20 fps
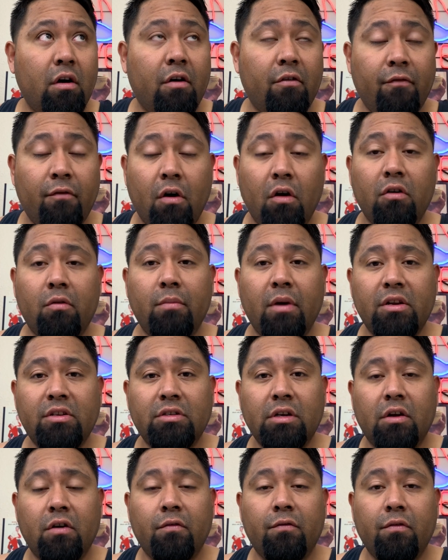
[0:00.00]
have followed my
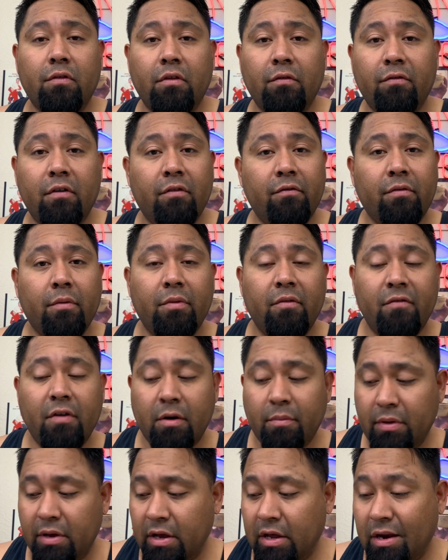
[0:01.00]
channel from the
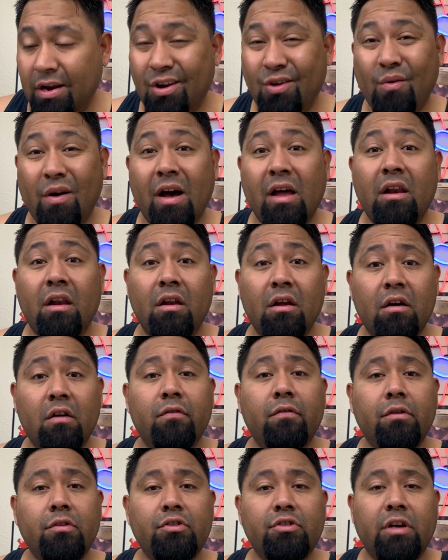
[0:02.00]
very beginning know I
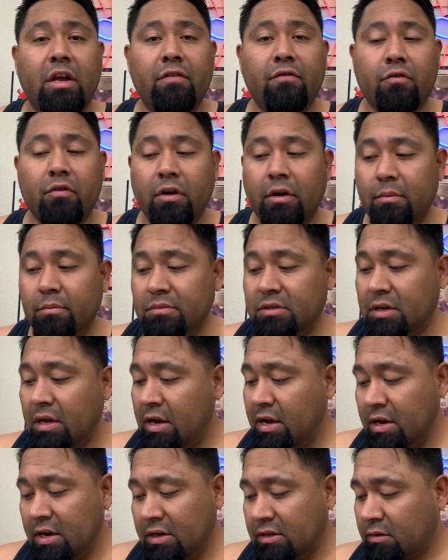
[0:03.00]
love shave creams.
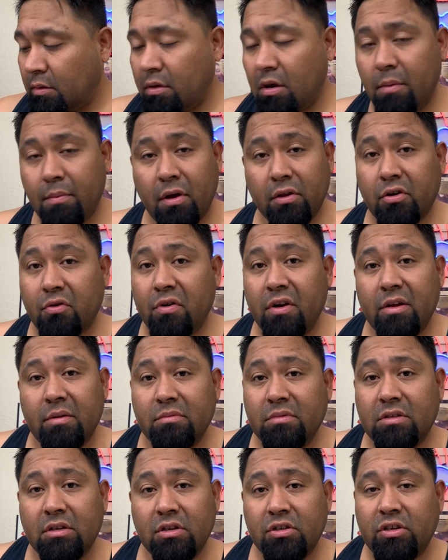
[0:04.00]
Something about
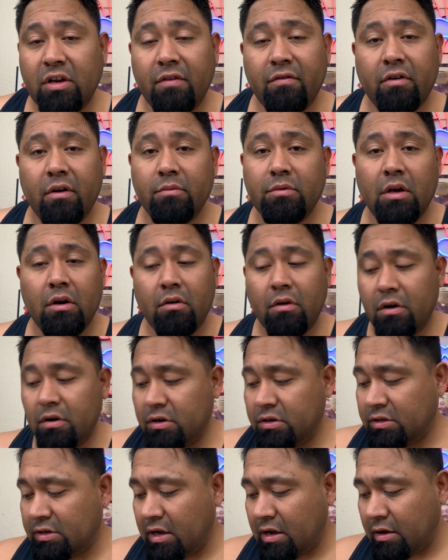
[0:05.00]
creams, shave creams, I don't
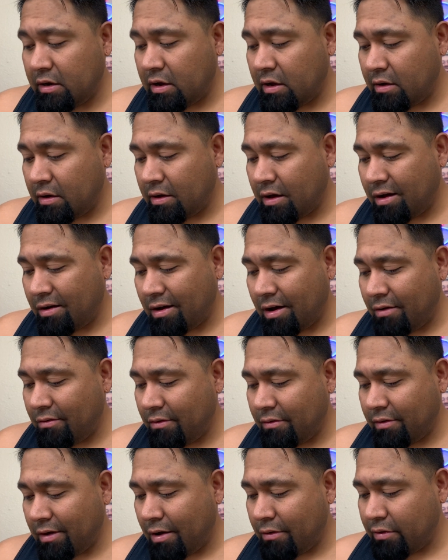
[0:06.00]
understand. I
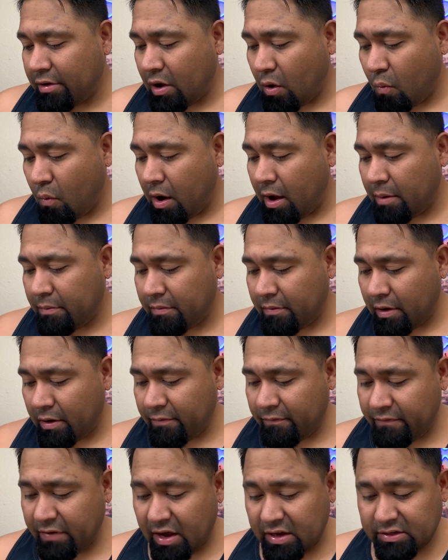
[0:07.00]
don't get why
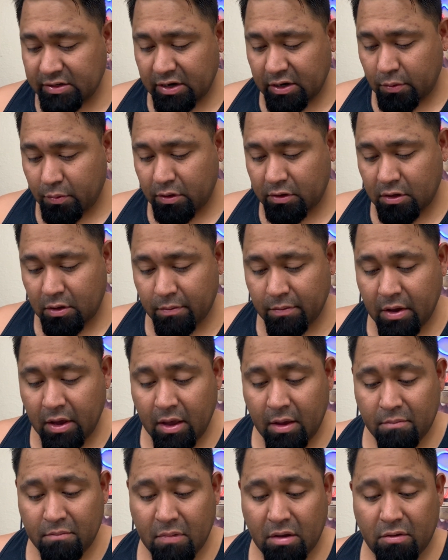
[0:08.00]
I'm fascinated with them.
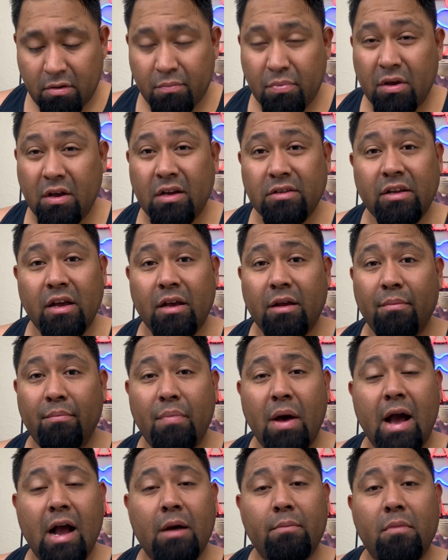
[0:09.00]
Maybe because I can
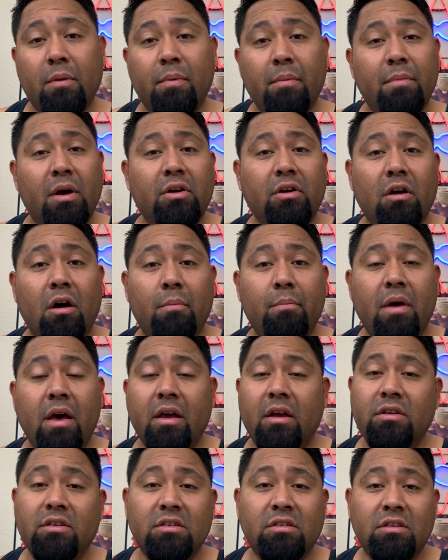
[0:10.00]
pack them up in my dog
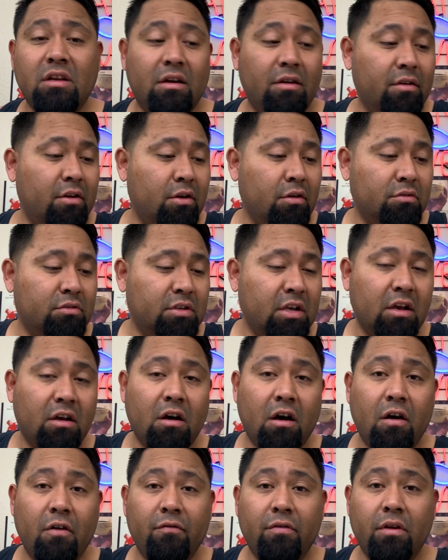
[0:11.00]
bag and just not take
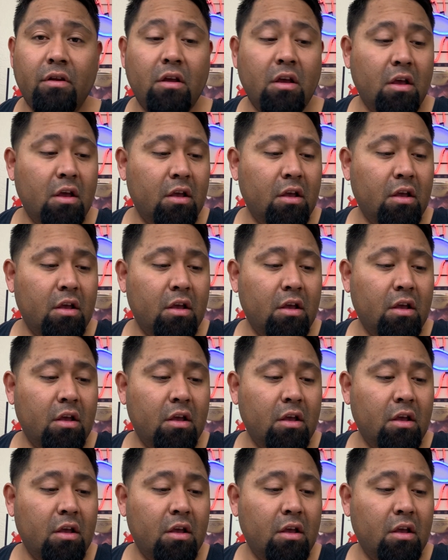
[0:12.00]
off, and